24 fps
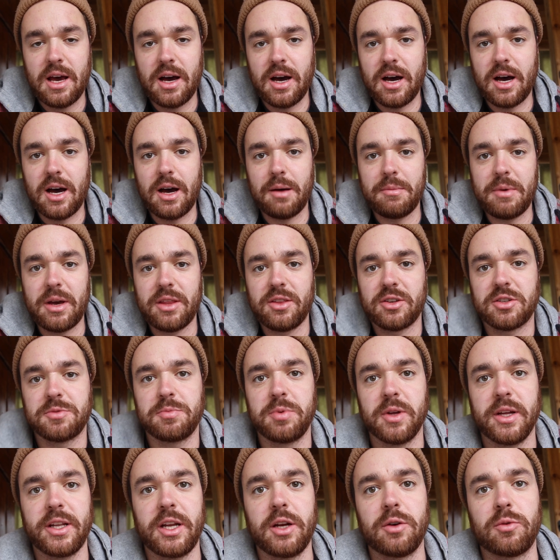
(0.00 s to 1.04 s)
and there's
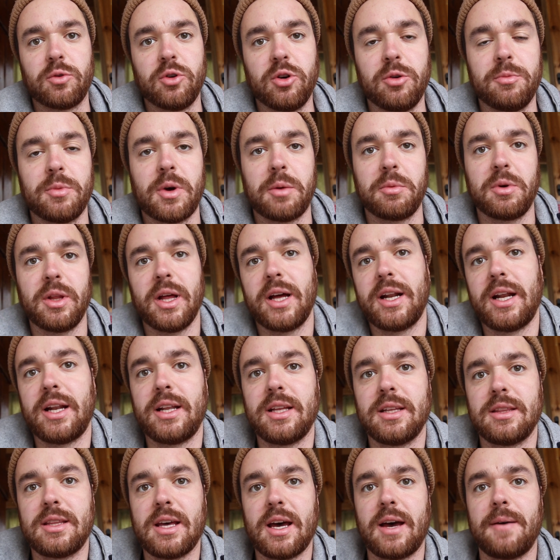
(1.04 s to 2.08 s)
plenty of room. I'm glad I
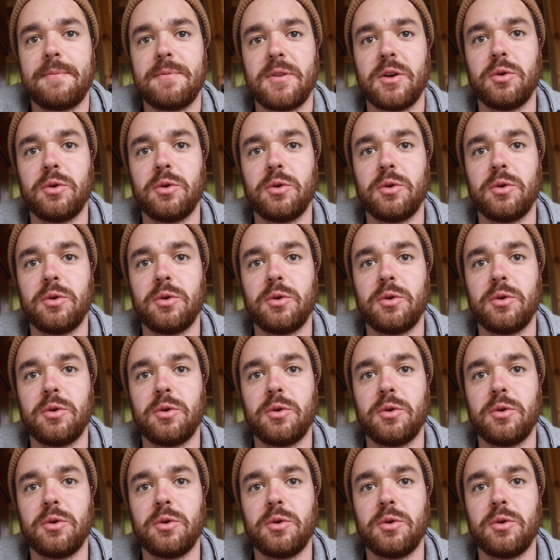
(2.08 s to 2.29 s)
did that.